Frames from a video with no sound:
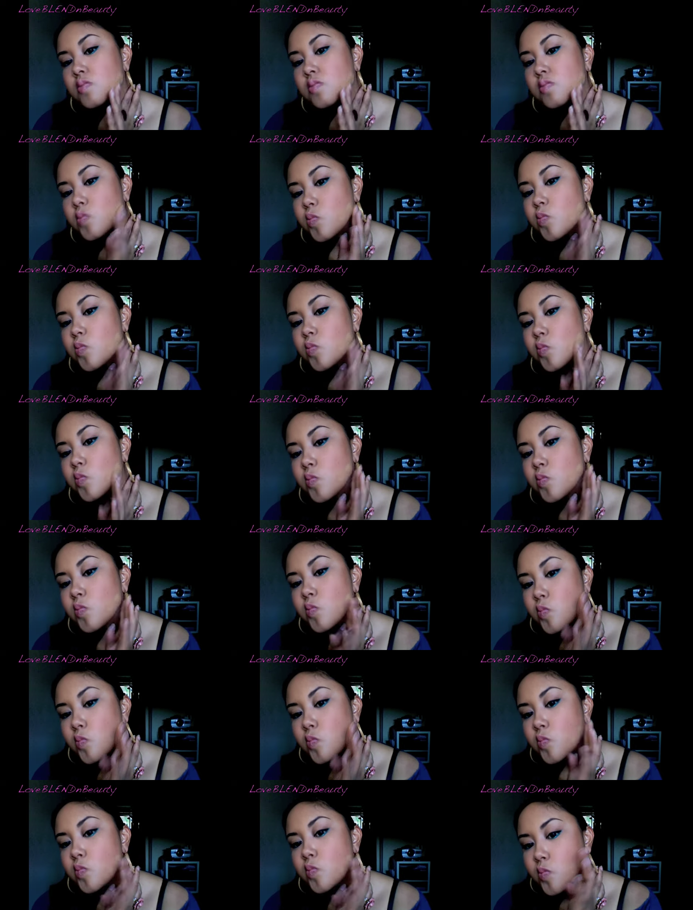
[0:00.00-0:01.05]

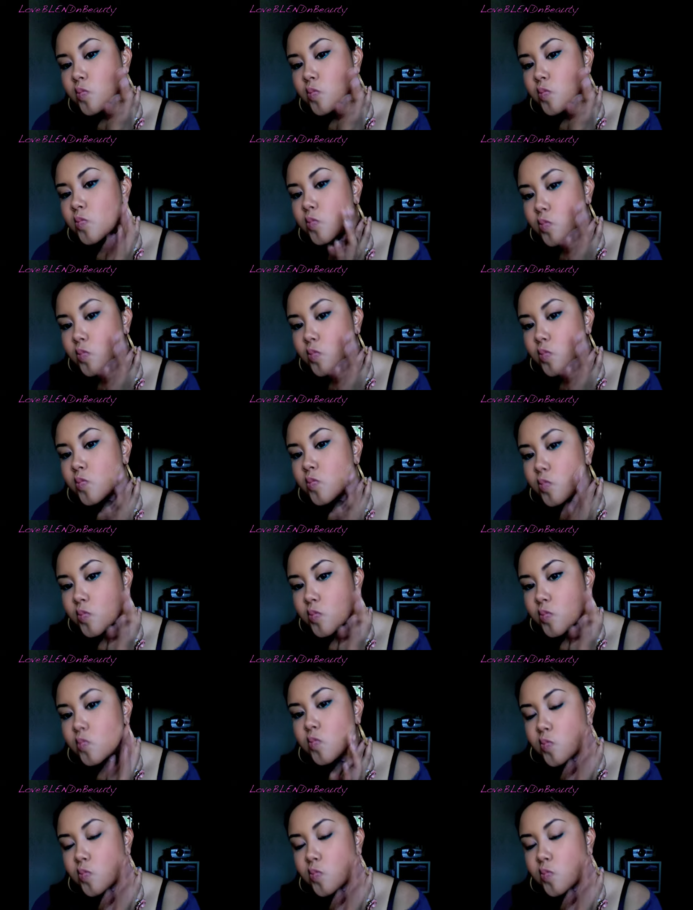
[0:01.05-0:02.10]

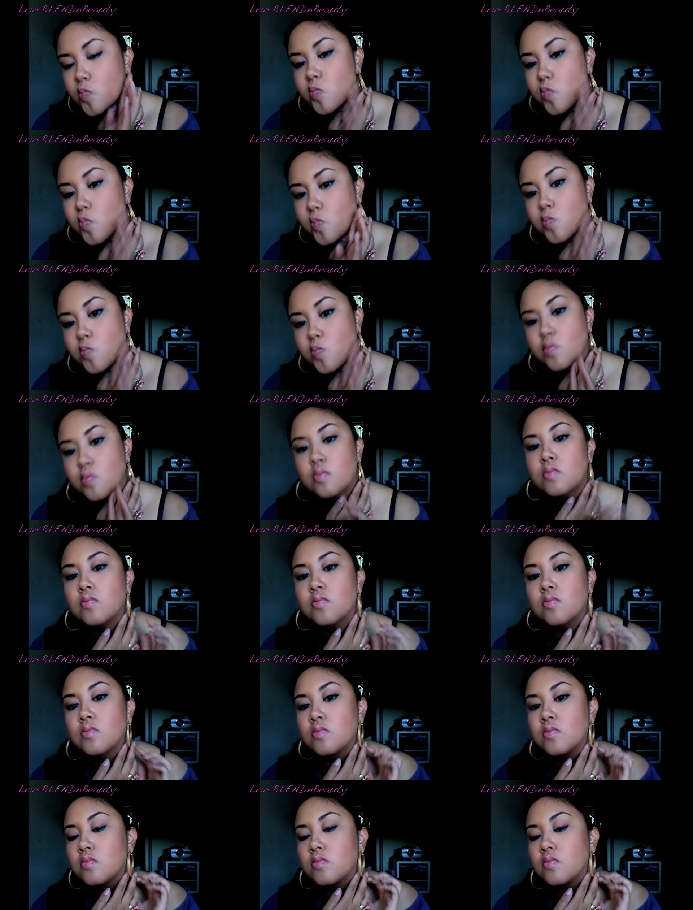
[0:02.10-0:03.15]

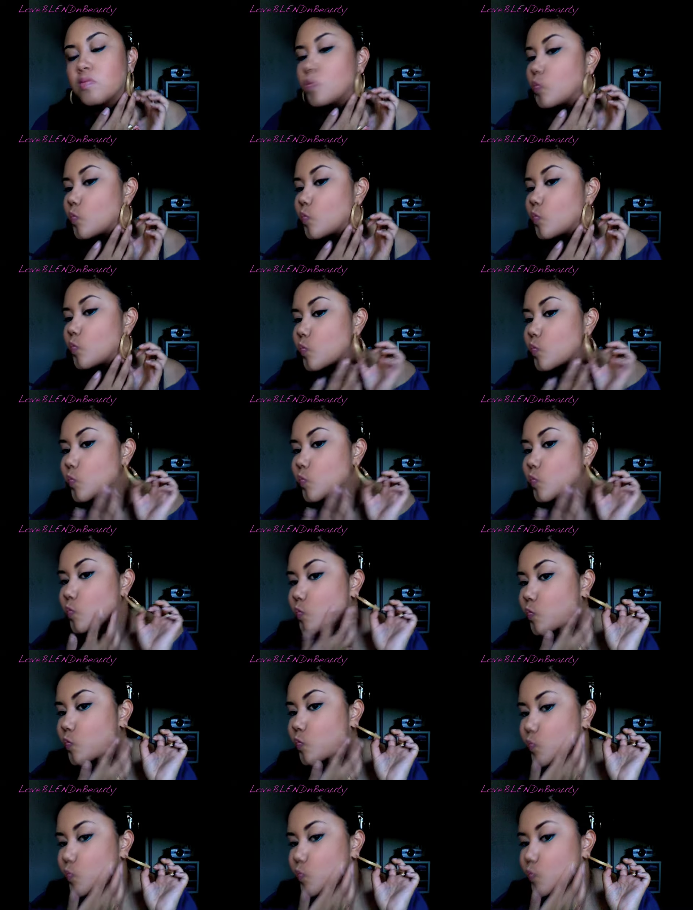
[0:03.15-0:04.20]

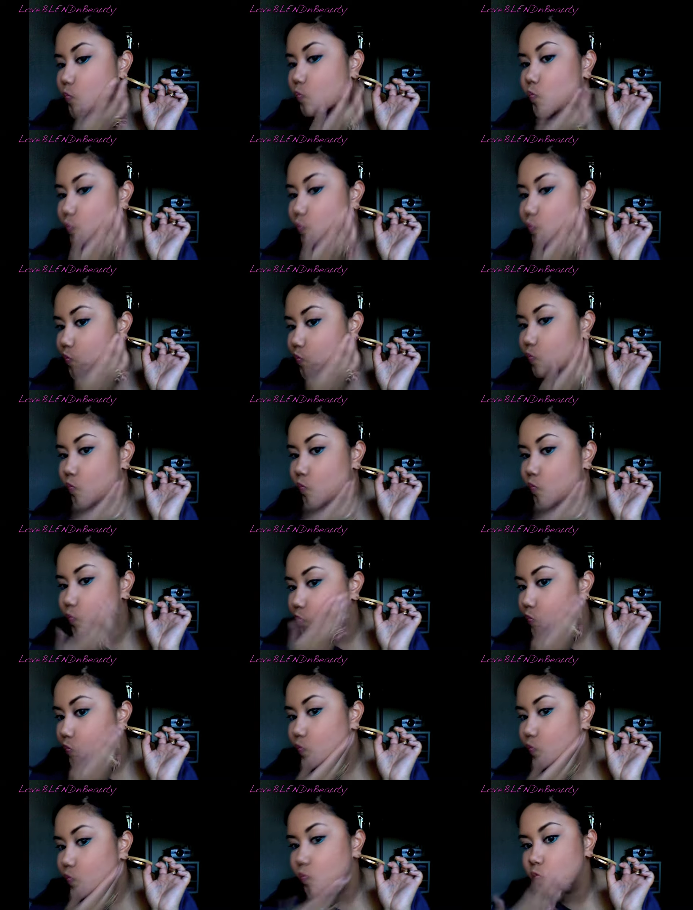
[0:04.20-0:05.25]

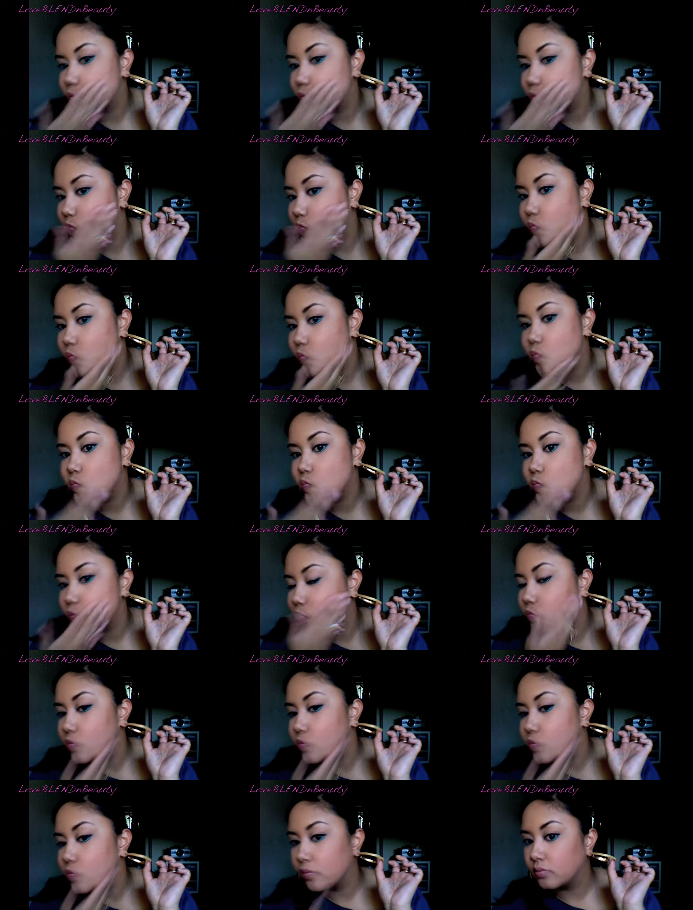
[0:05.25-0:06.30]

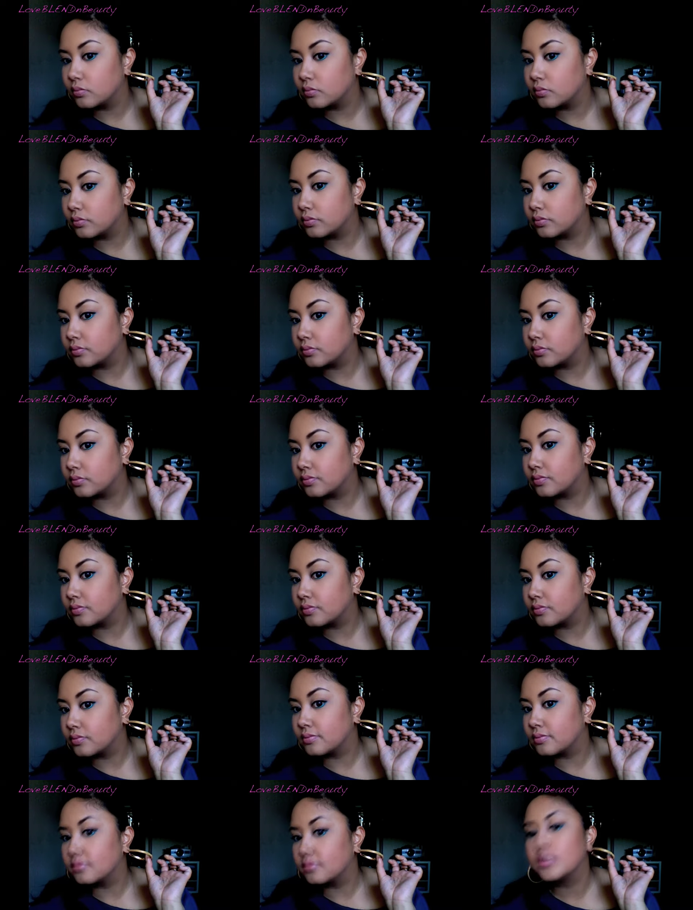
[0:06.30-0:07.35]

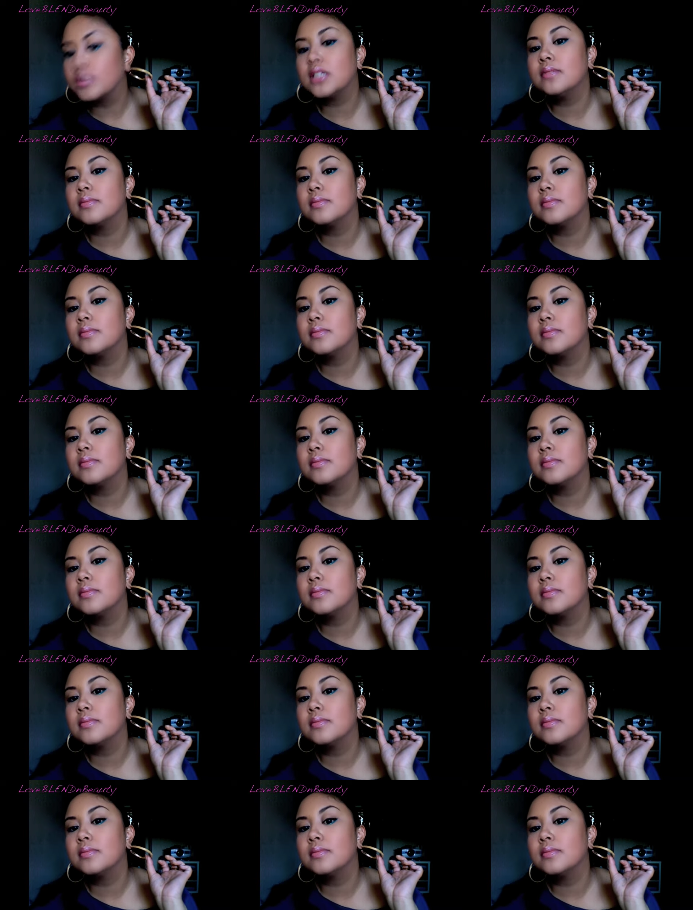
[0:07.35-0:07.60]
Nothing is said.